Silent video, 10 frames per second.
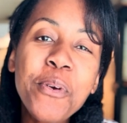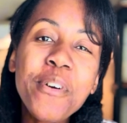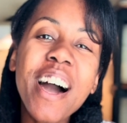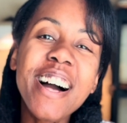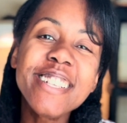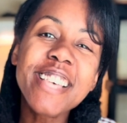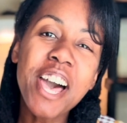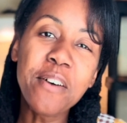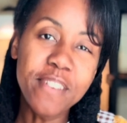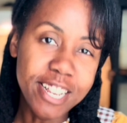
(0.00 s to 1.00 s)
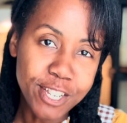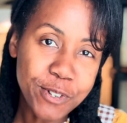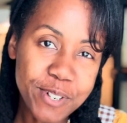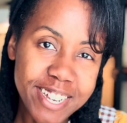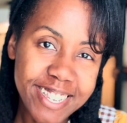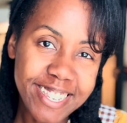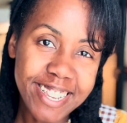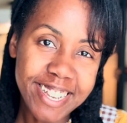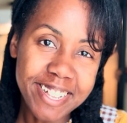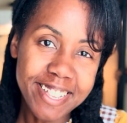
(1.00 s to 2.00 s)
you guys have enjoyed
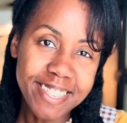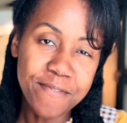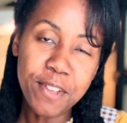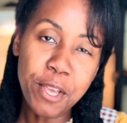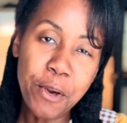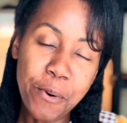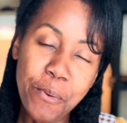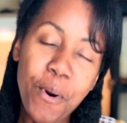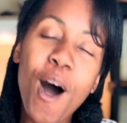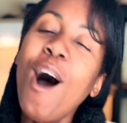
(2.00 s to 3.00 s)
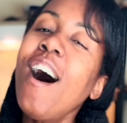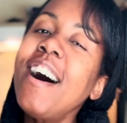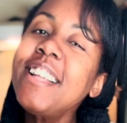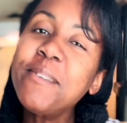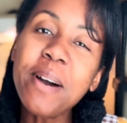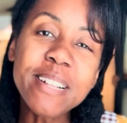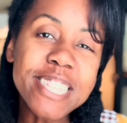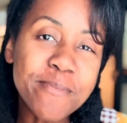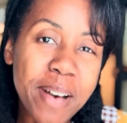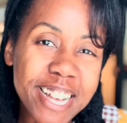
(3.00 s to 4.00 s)
today's video all about
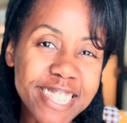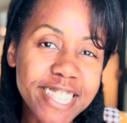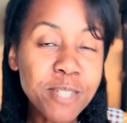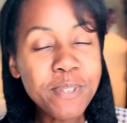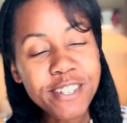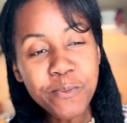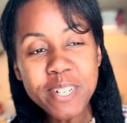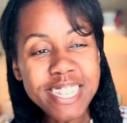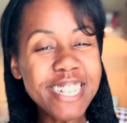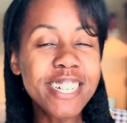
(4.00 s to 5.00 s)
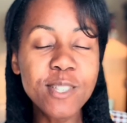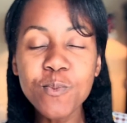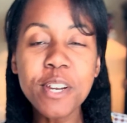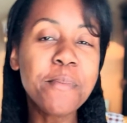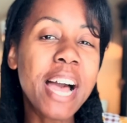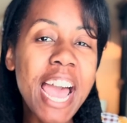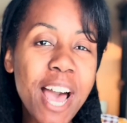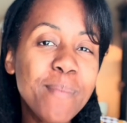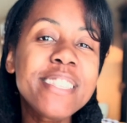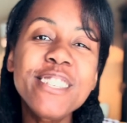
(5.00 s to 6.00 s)
spices, which really is one of my
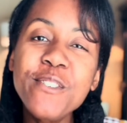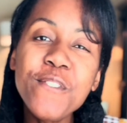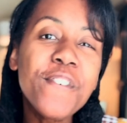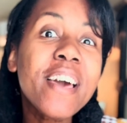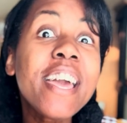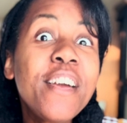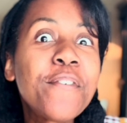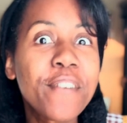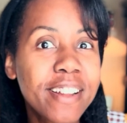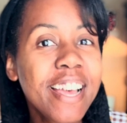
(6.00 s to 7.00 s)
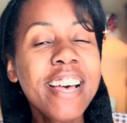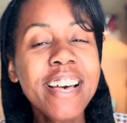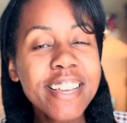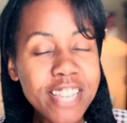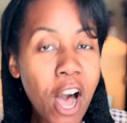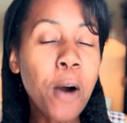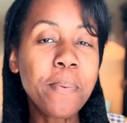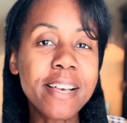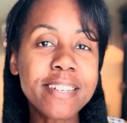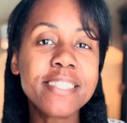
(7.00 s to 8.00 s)
absolute favorite
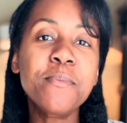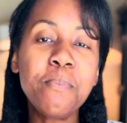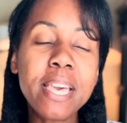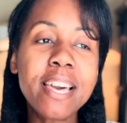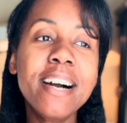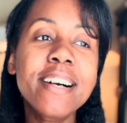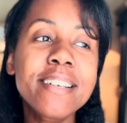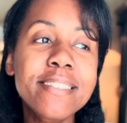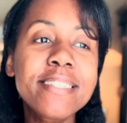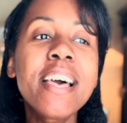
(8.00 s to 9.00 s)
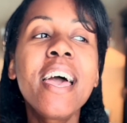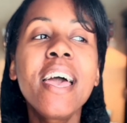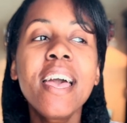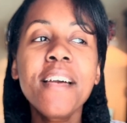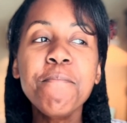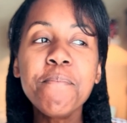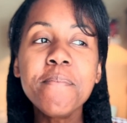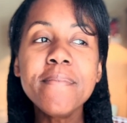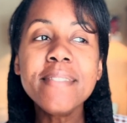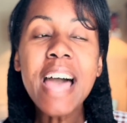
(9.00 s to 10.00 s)
topics, because
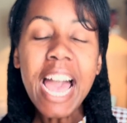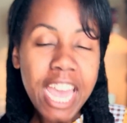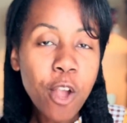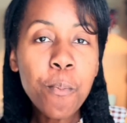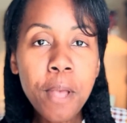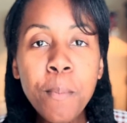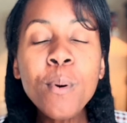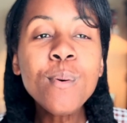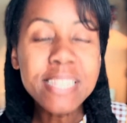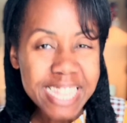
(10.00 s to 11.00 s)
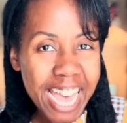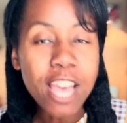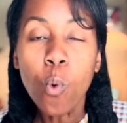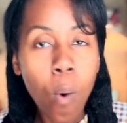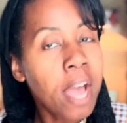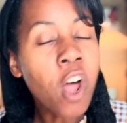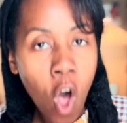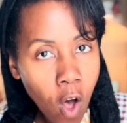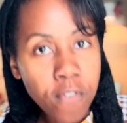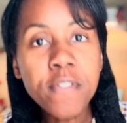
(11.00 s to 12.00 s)
I hear people say quite
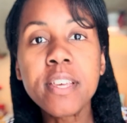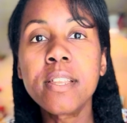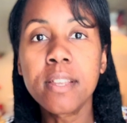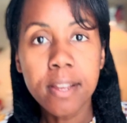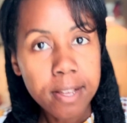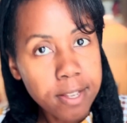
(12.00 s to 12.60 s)
often,